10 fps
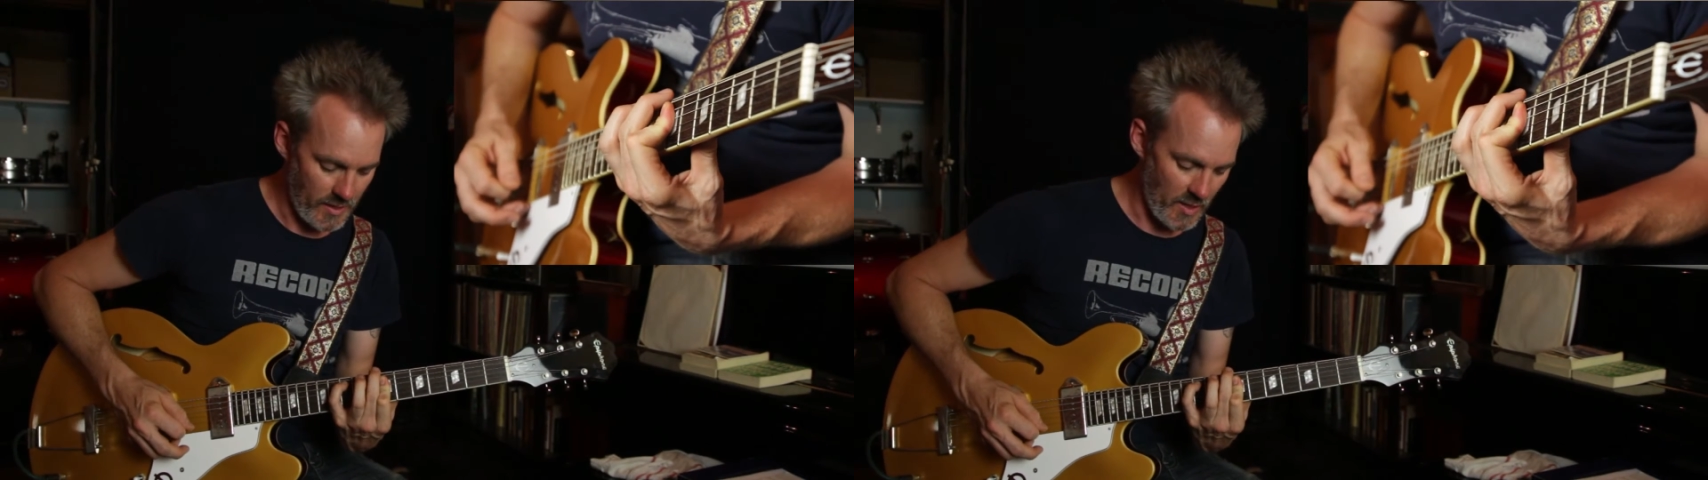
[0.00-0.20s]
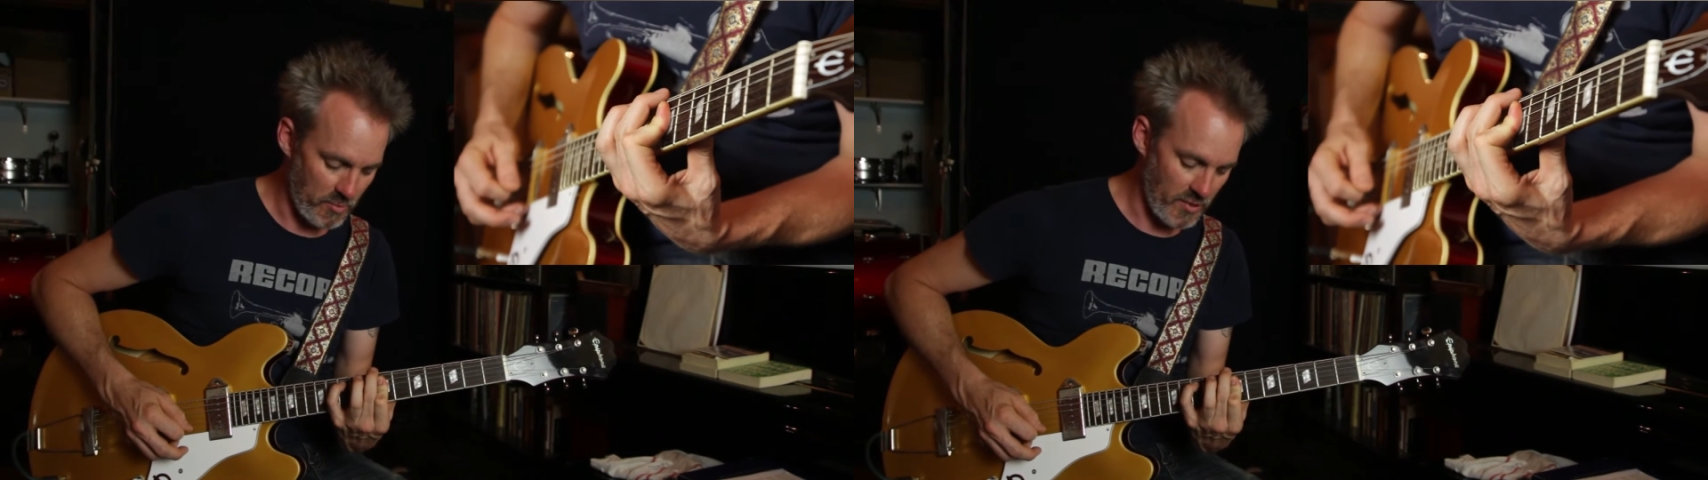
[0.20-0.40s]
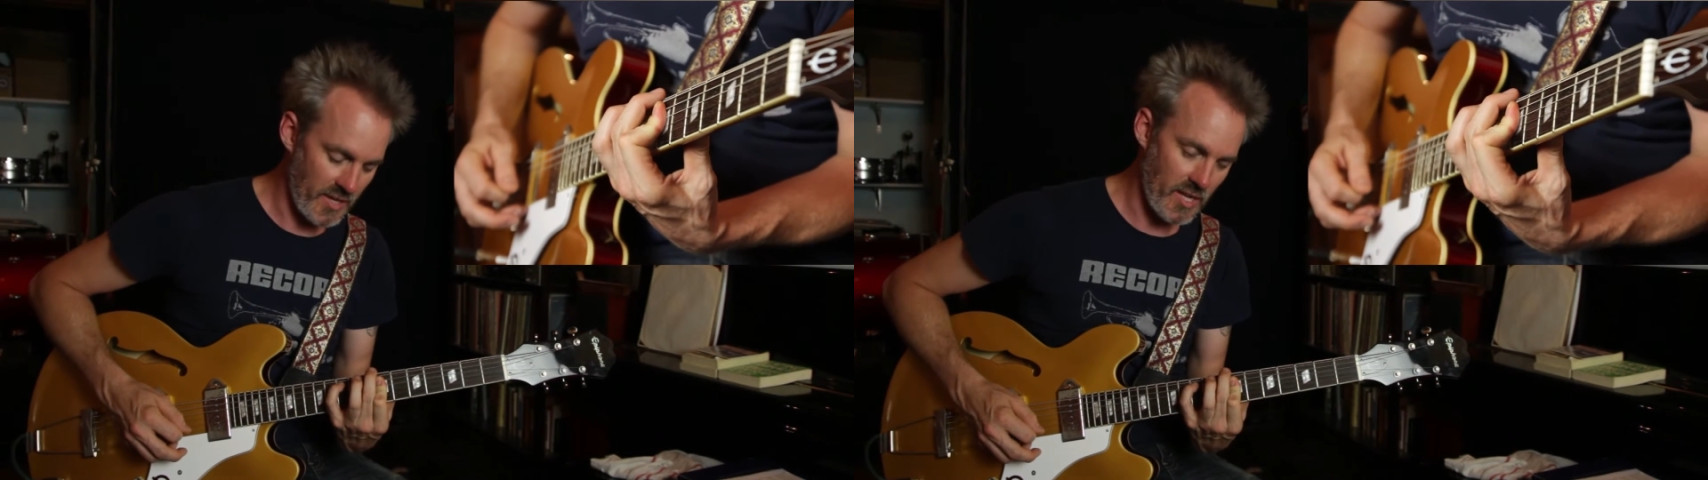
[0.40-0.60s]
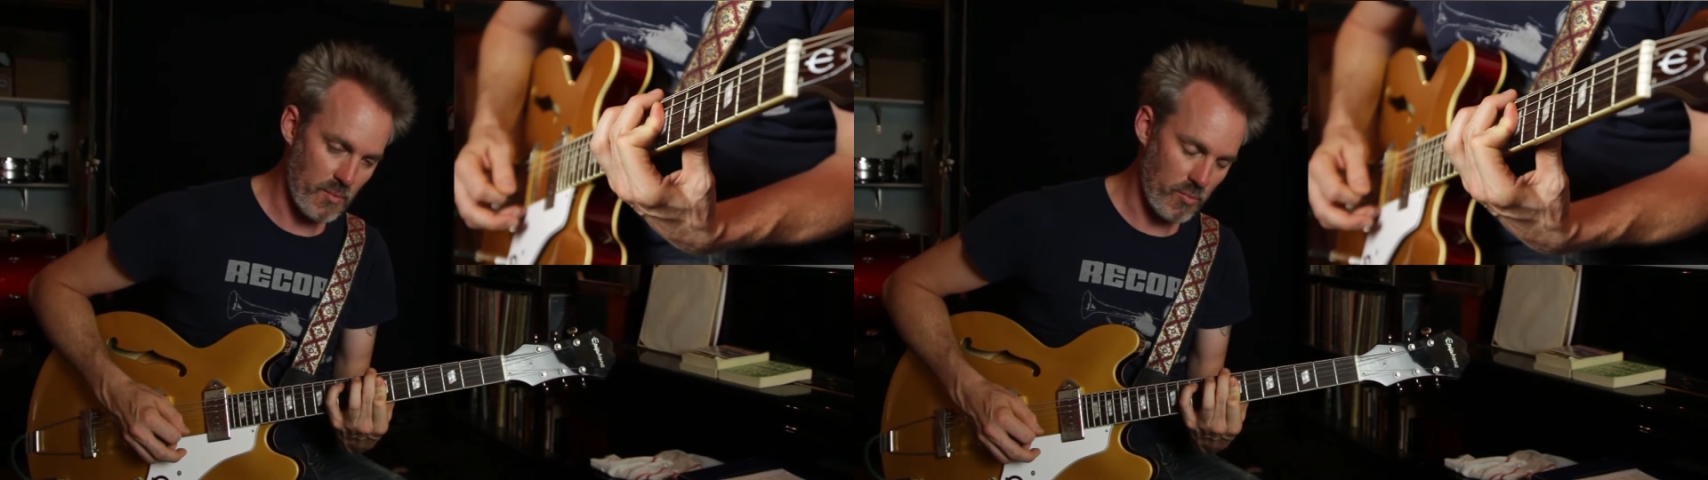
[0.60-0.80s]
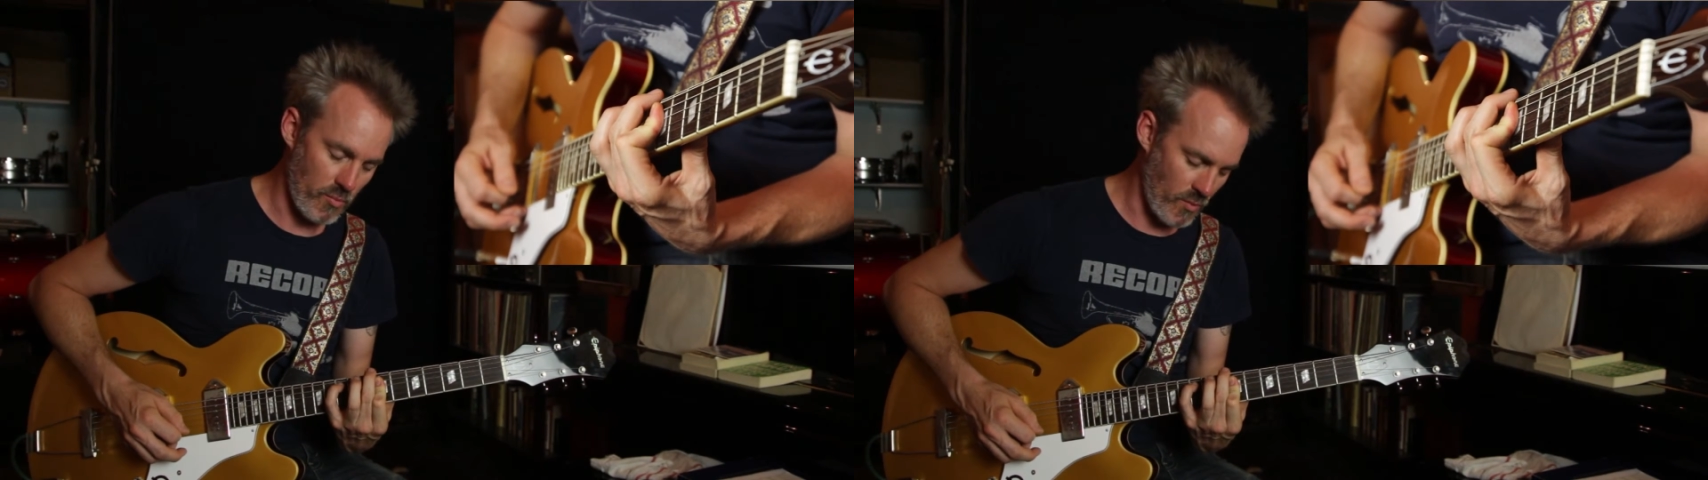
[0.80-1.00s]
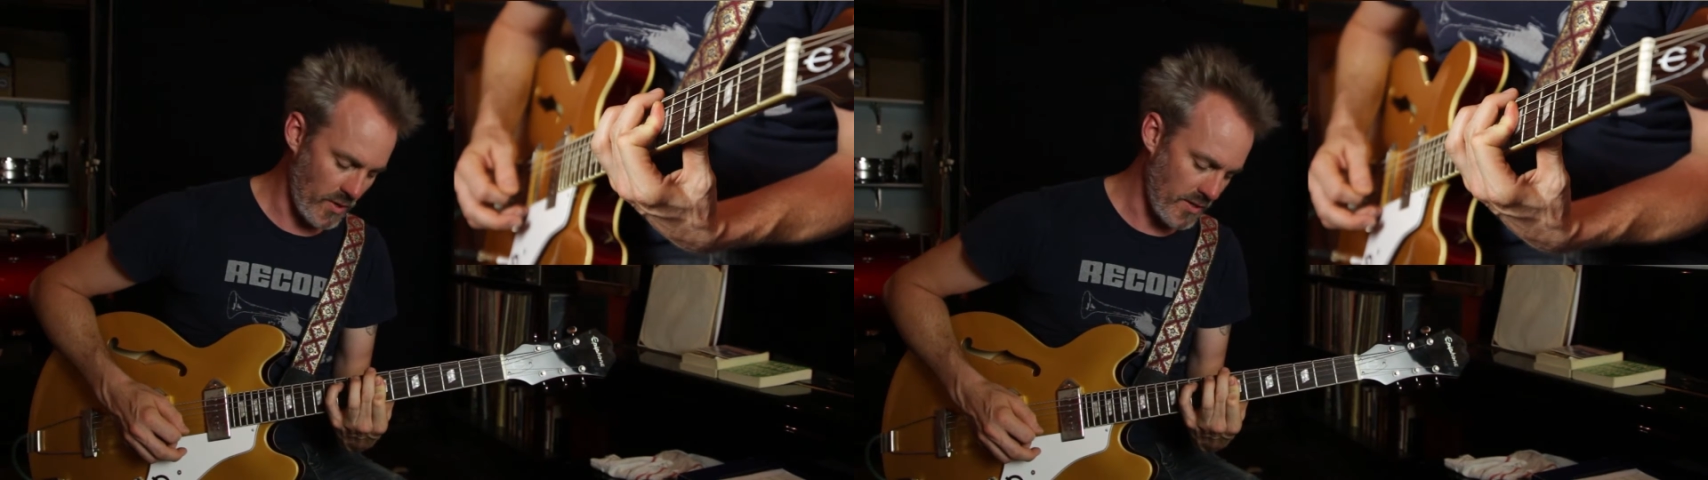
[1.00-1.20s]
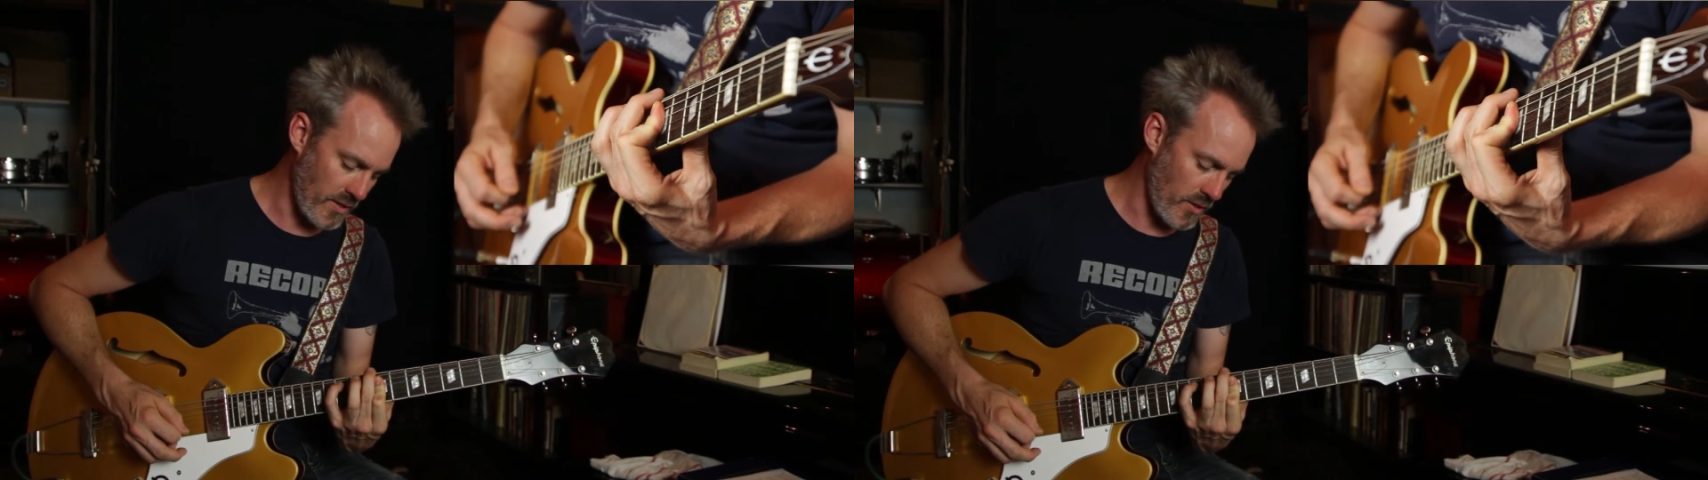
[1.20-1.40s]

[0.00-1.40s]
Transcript: kind of playing up one